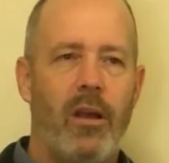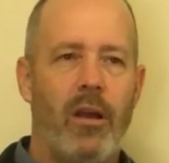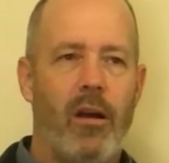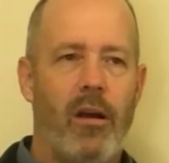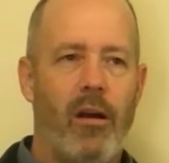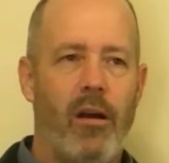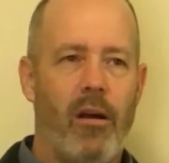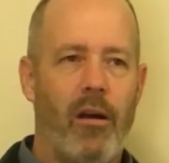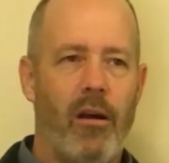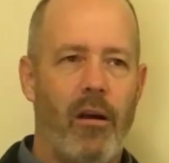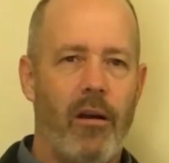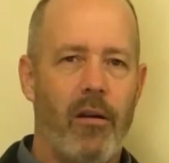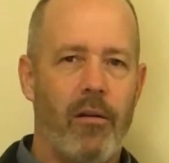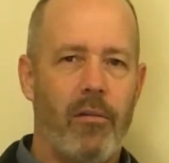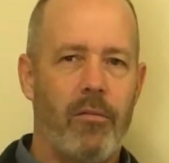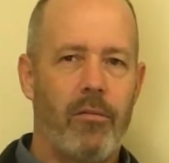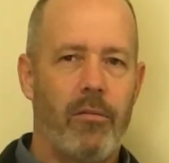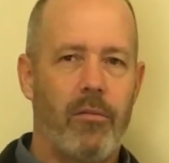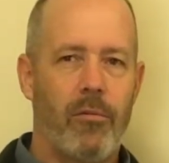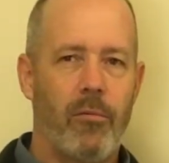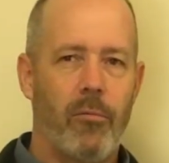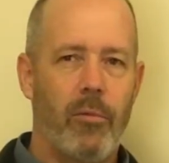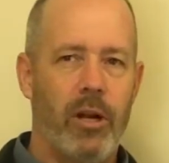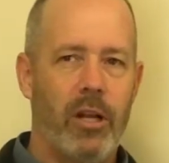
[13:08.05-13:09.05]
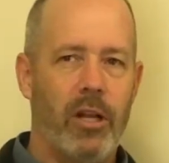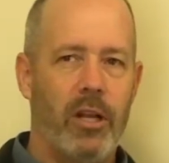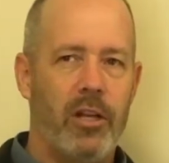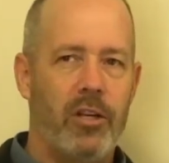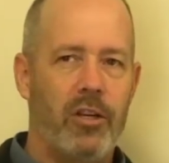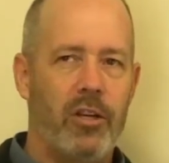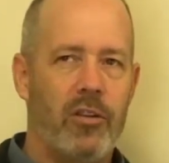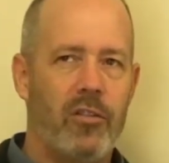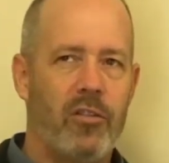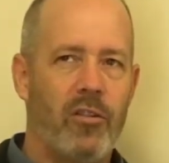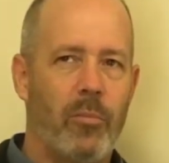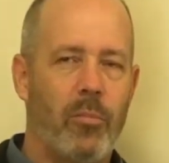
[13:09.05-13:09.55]
our
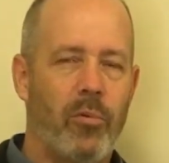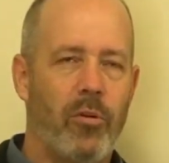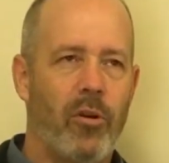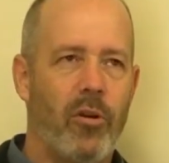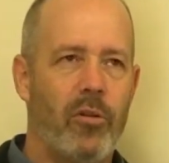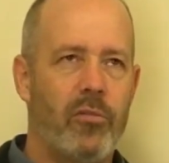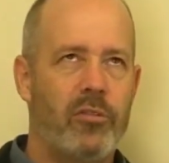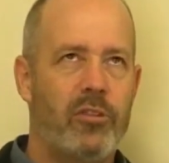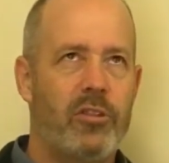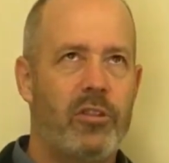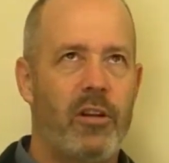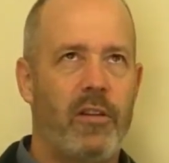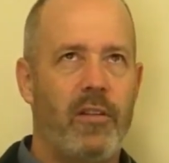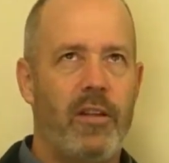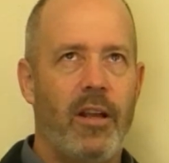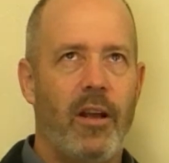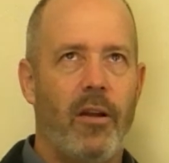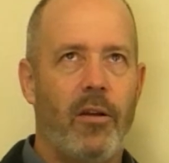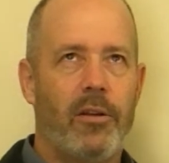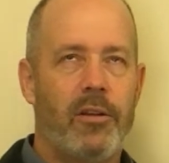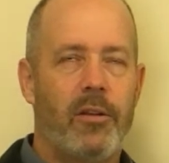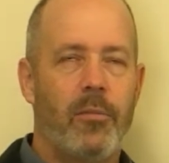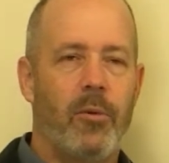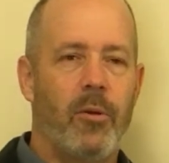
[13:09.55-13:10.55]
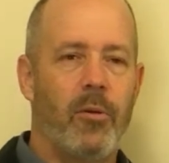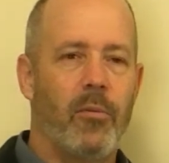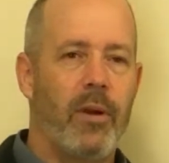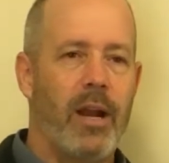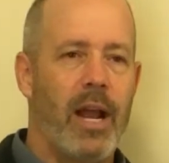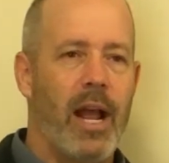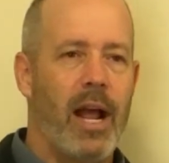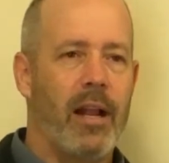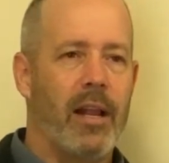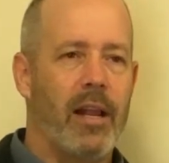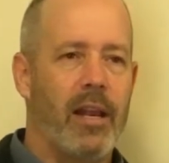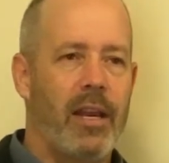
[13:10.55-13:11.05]
religious approach to the ultimate
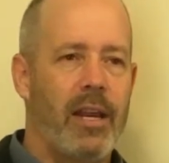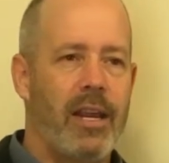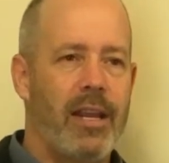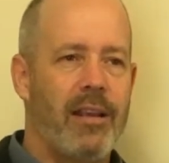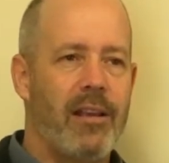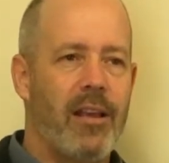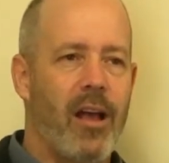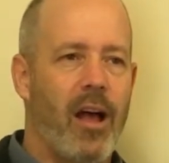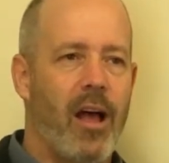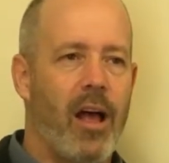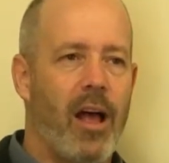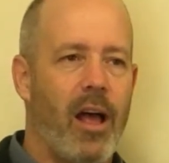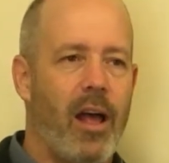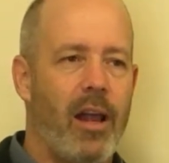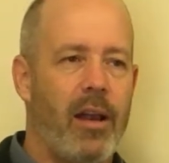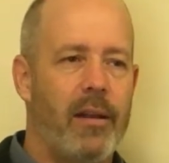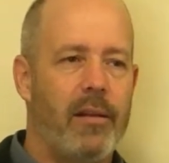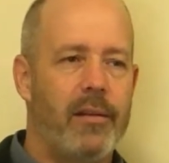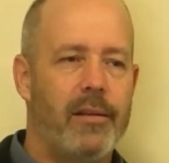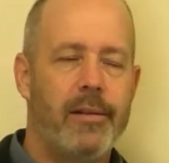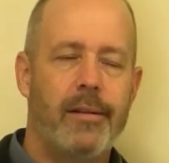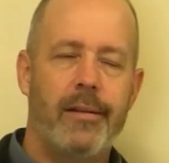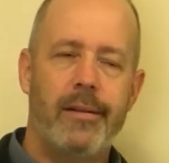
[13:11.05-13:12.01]
reality, God,